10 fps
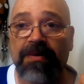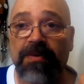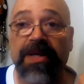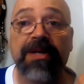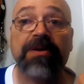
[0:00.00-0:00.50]

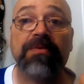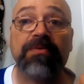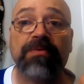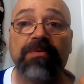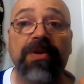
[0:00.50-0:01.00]
really,
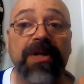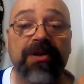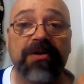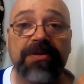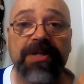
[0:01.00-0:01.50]
really
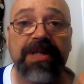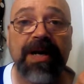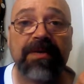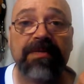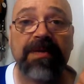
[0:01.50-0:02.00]
cool
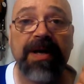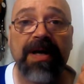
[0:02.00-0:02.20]
stuff.